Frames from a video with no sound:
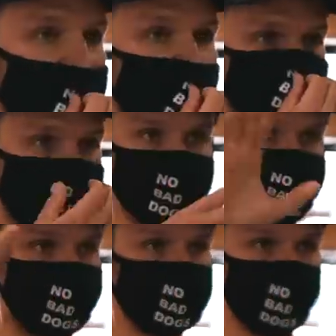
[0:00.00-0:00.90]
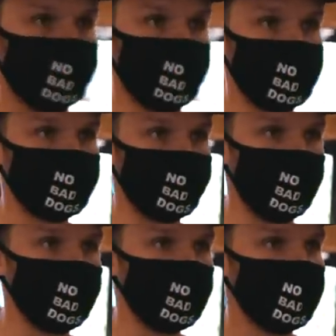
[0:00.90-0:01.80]
that's, that's, that's one way to do
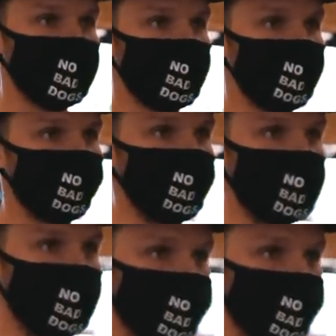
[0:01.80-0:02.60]
it. For me,